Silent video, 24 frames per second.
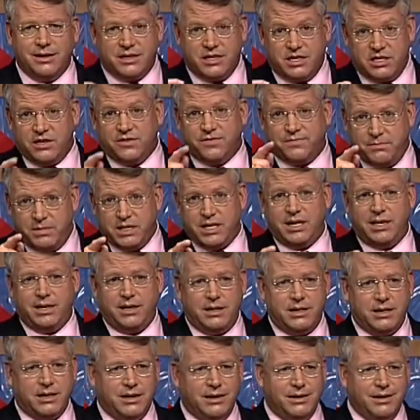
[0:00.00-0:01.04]
give me
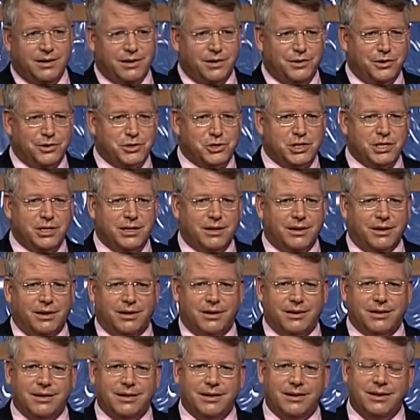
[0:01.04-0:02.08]
another
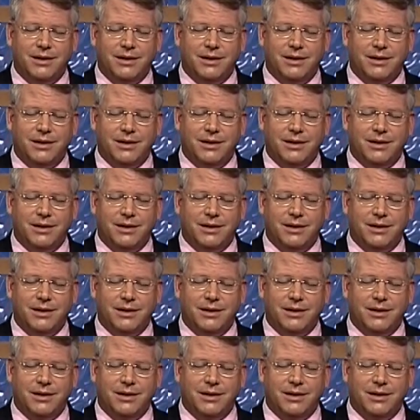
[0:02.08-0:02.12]
cheer.